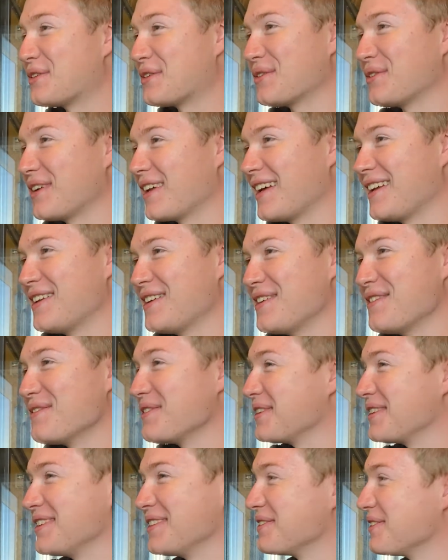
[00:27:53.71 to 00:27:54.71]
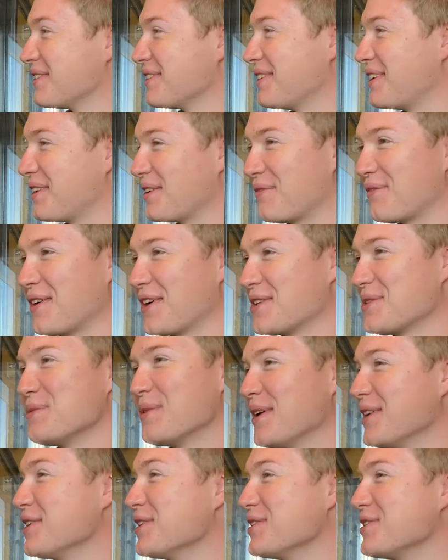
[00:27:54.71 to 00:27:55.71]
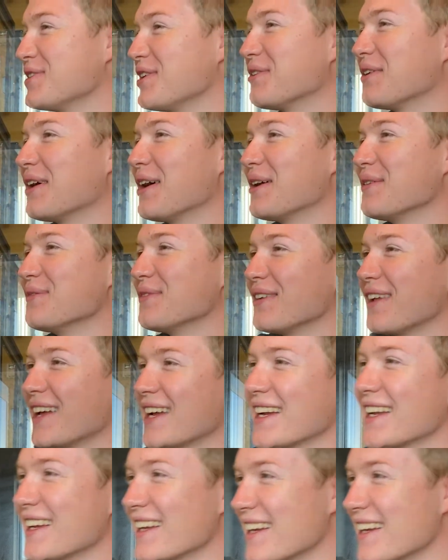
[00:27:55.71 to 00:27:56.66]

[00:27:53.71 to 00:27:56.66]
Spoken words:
to what I do versus when as a freshman I just showed up, like,